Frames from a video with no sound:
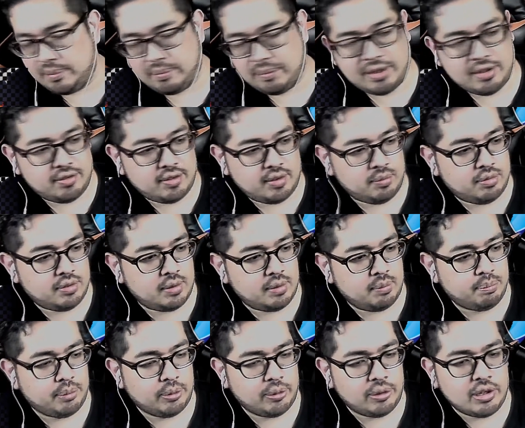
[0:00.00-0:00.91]
It may seem
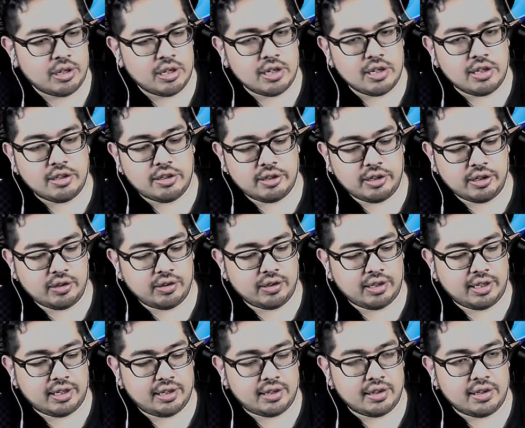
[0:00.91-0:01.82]
simple, you know,
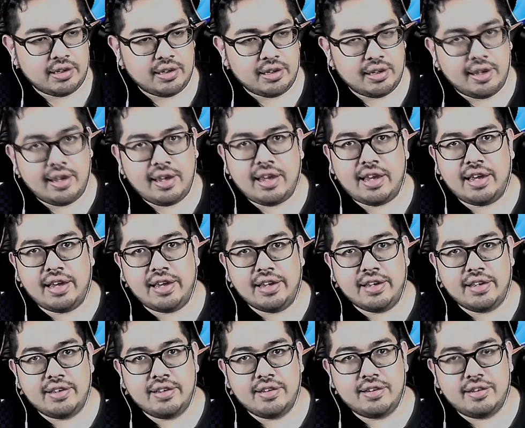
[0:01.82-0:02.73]
like,
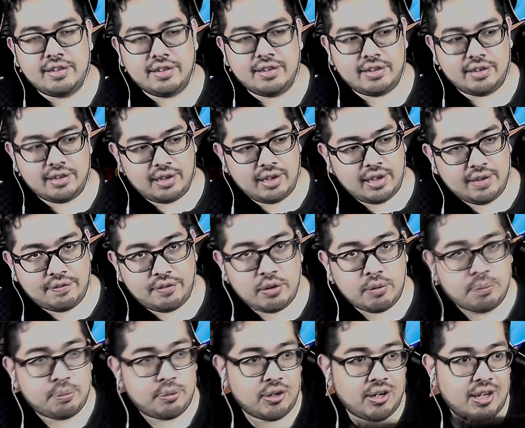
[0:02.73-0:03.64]
hey, if
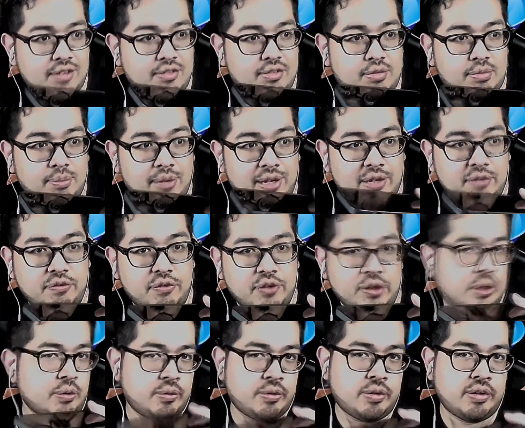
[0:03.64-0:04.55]
you press my
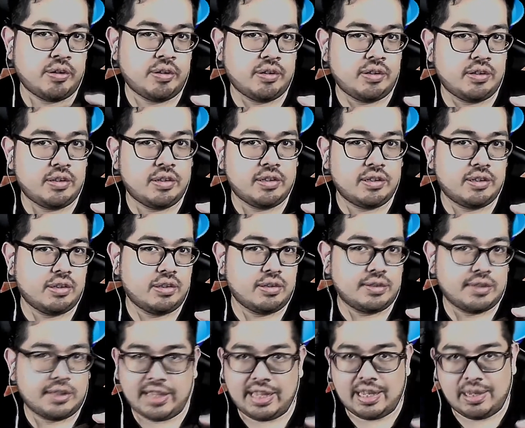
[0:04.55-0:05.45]
phone,
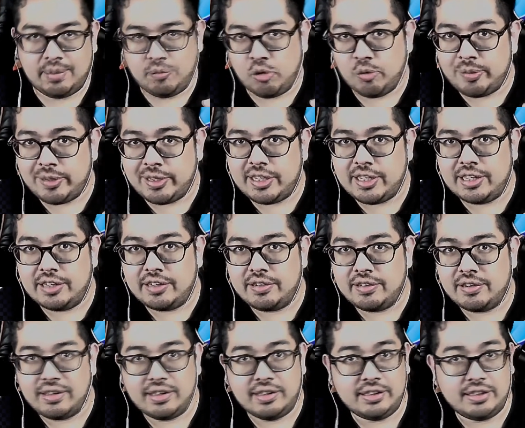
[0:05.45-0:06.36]
the game will
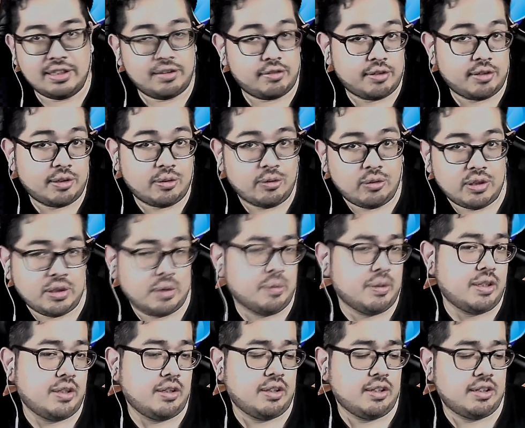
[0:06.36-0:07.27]
begin, and that's the only
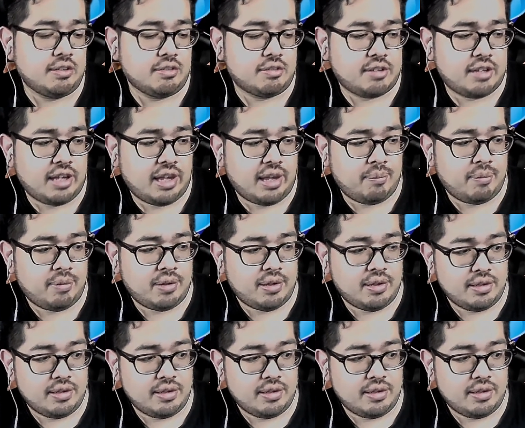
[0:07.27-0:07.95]
way you can escape.